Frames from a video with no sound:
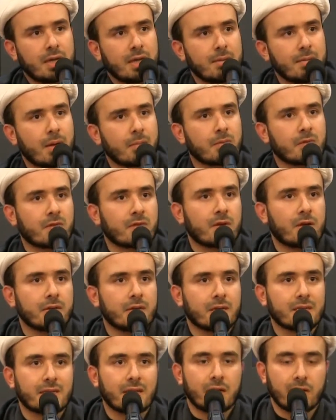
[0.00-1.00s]
Imam
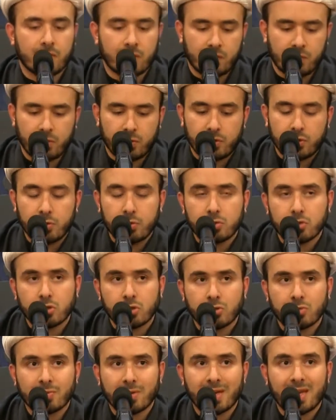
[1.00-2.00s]
al-Sadiq tells you
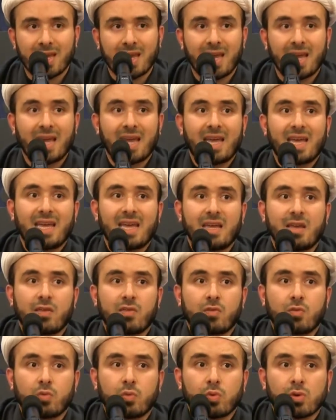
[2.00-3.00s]
usury
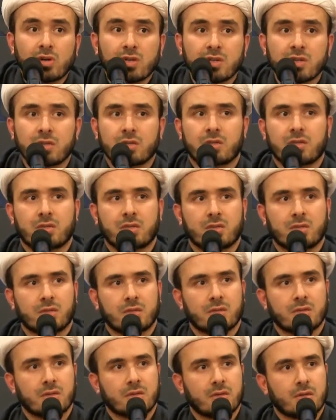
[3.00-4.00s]
is worse